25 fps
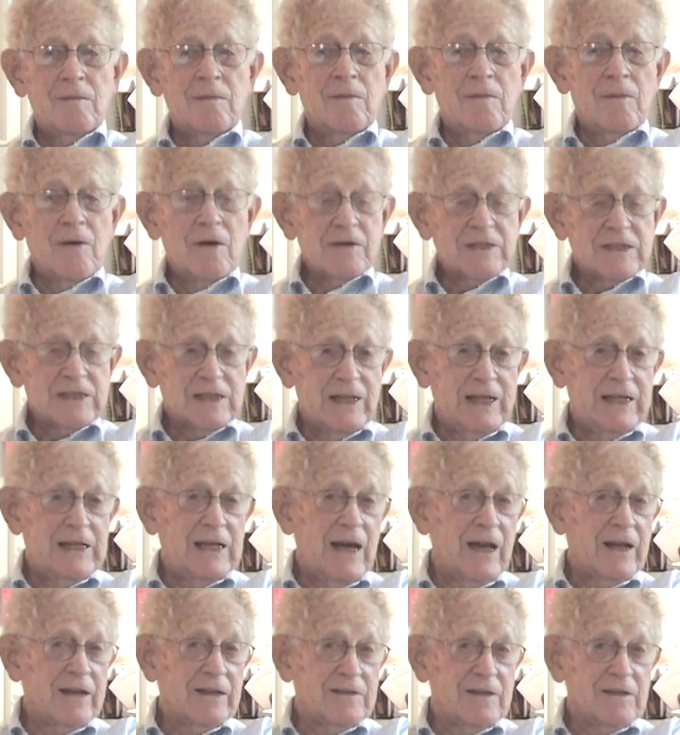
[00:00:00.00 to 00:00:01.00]
mostly
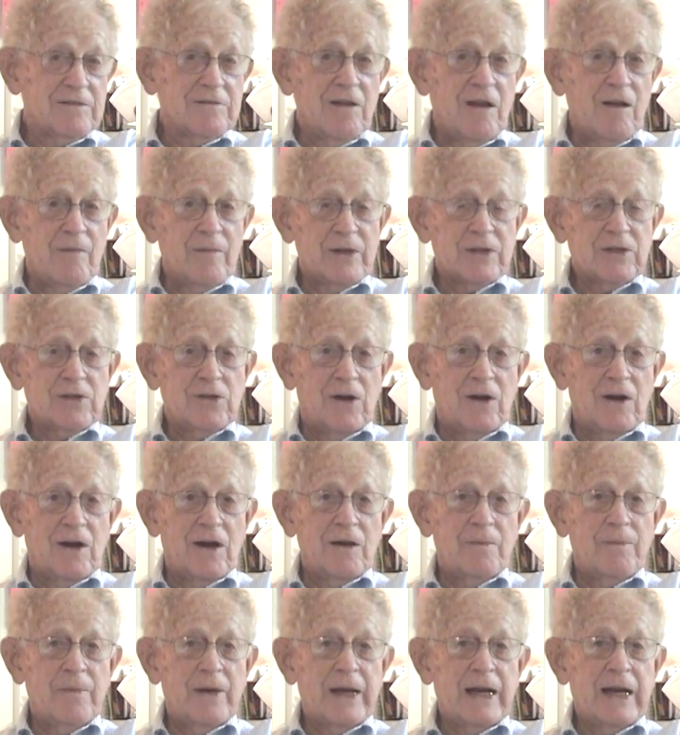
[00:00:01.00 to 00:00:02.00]
not at the Talmud
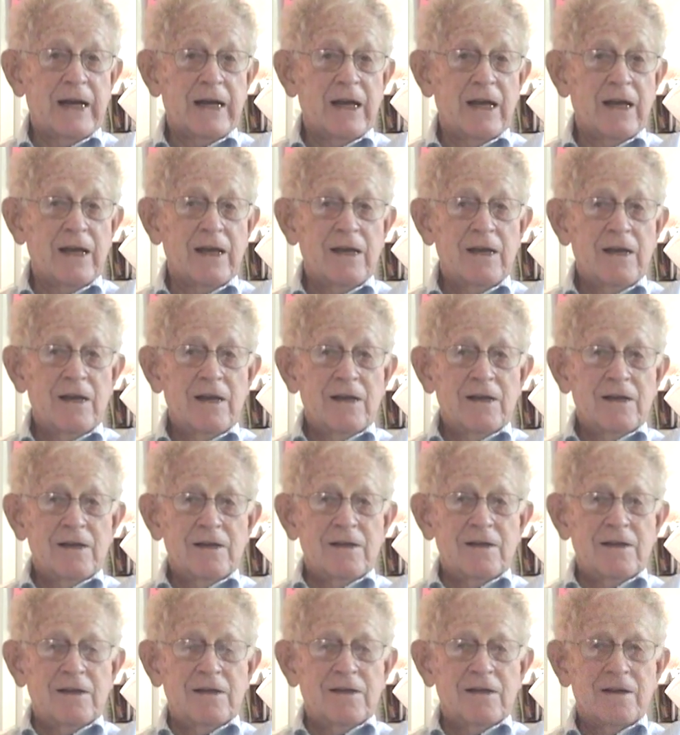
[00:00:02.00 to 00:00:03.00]
Torah, but at
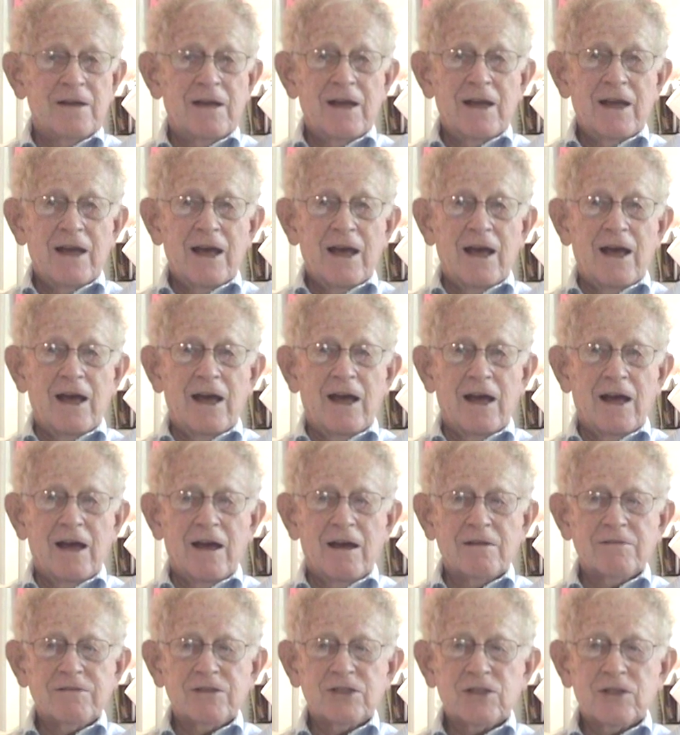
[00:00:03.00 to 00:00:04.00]

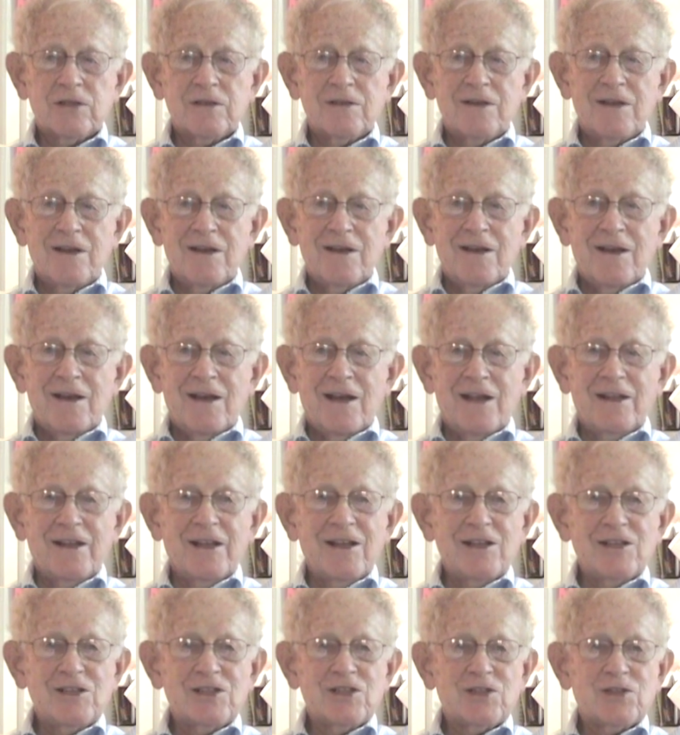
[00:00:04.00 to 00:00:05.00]
a a
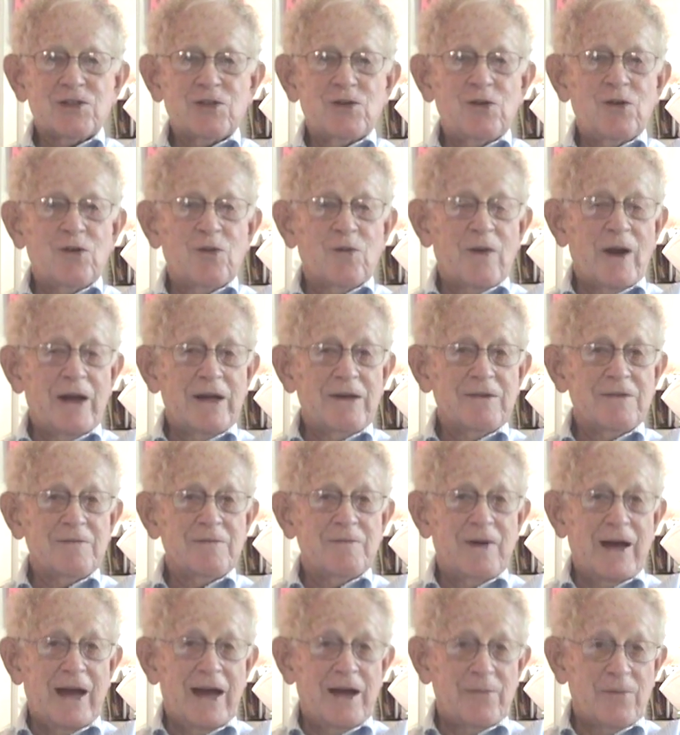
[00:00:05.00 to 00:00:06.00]
little school
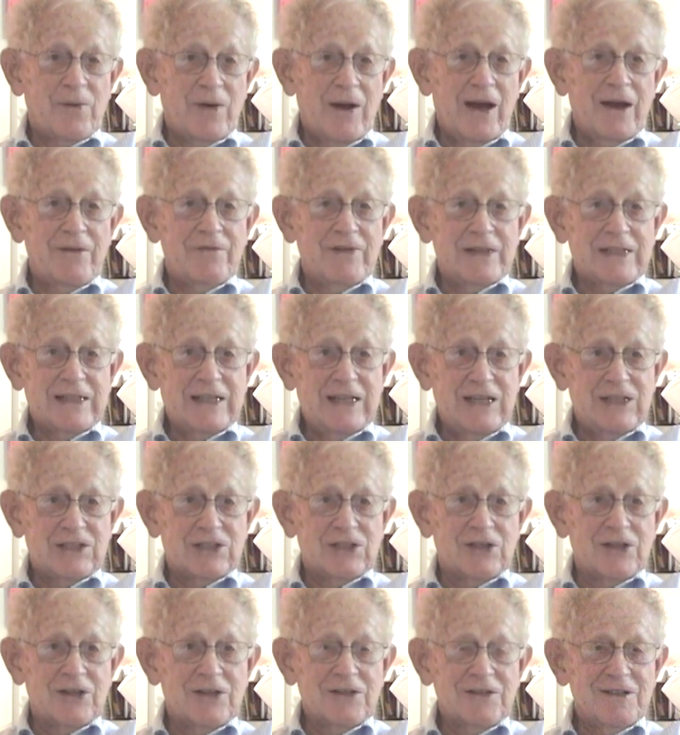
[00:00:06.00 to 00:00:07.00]
run by a private
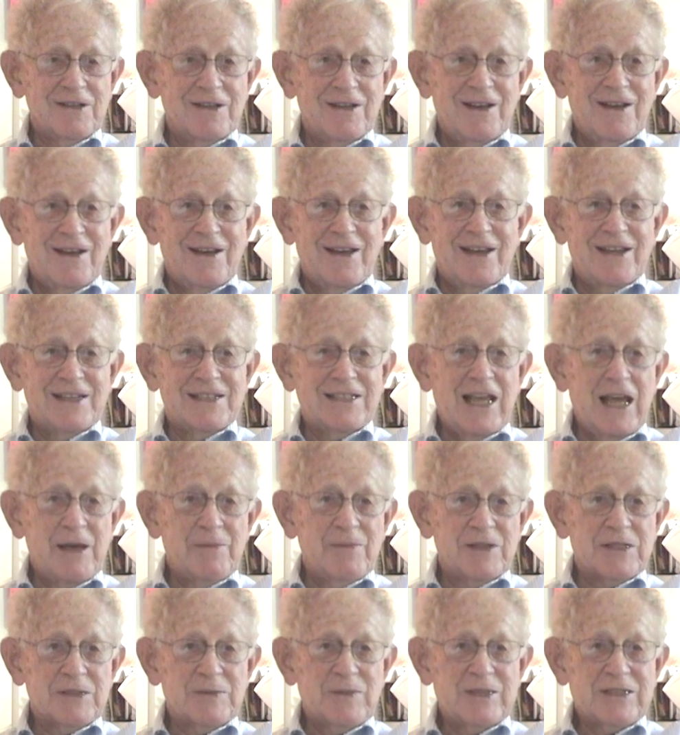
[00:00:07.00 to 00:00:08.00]
teacher. His
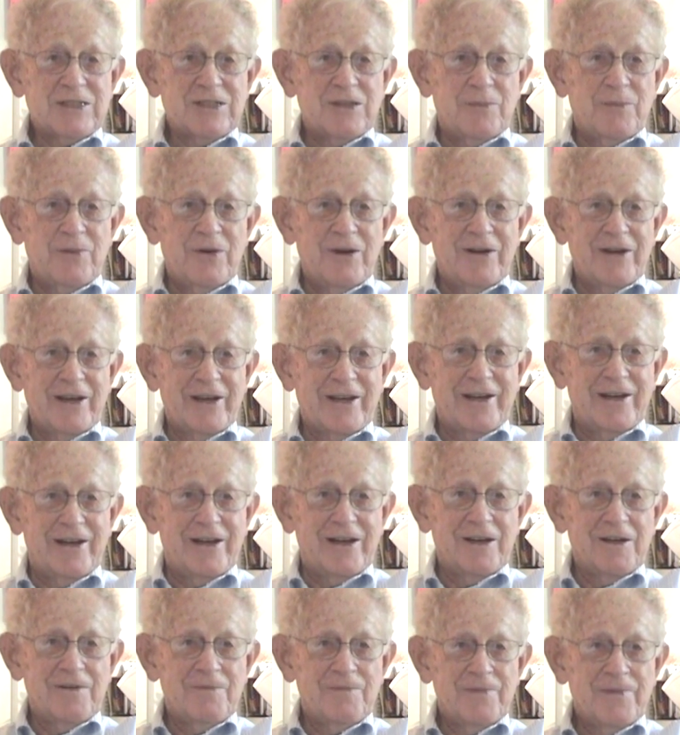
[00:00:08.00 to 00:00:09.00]
name was Mr.
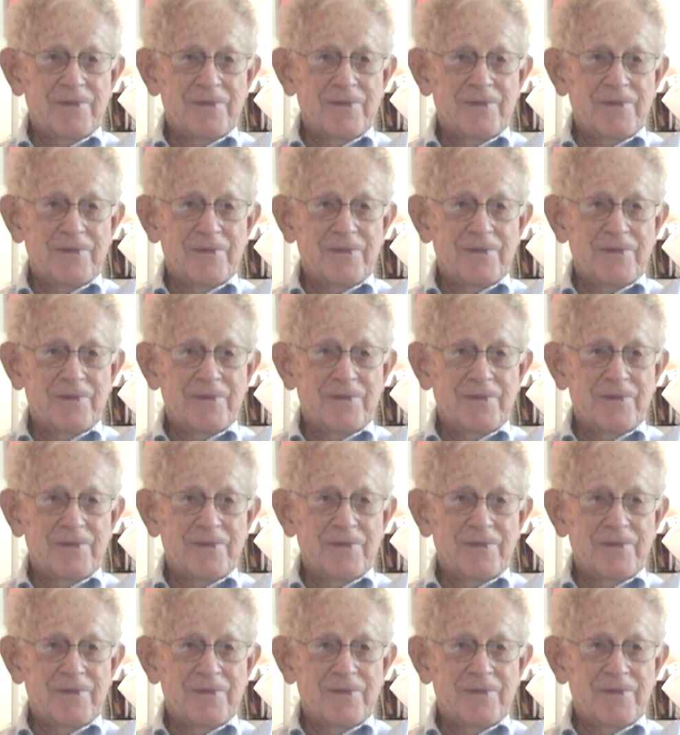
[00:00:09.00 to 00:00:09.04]
Berneker.